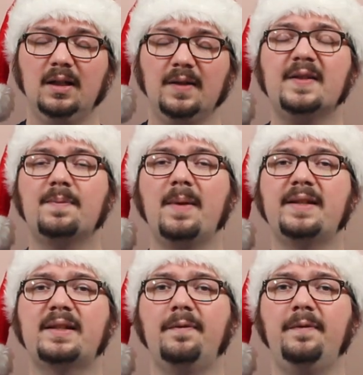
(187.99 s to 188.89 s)
This
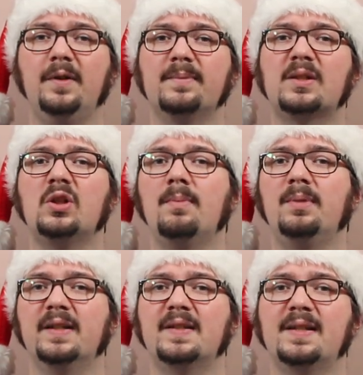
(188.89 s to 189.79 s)
makes the film's
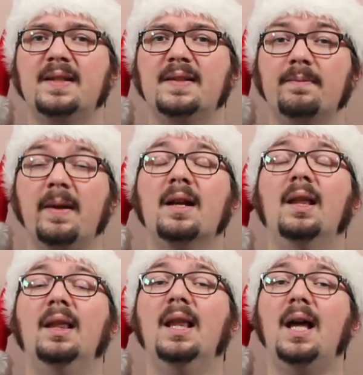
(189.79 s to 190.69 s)
jumbled existence make a
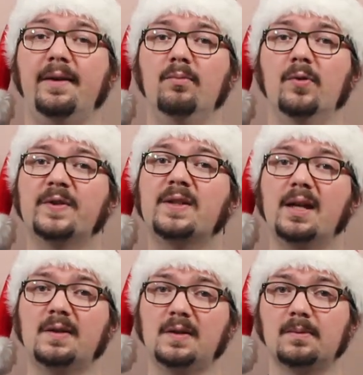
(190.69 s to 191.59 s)
lot more
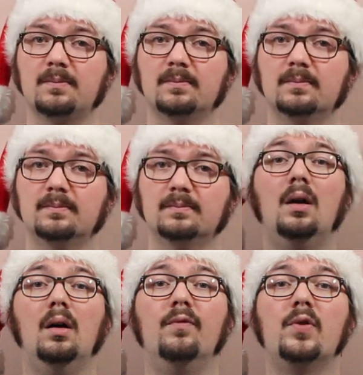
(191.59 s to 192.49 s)
sense.
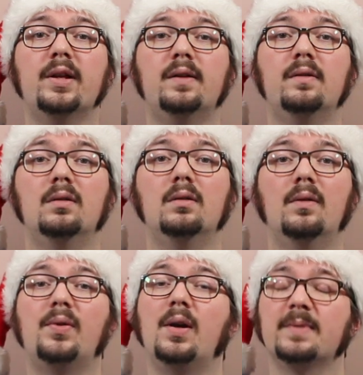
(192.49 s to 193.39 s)
Verdict,
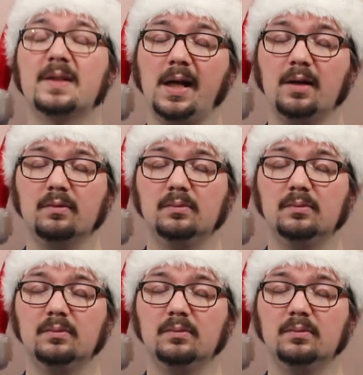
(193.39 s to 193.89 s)
thumbs down.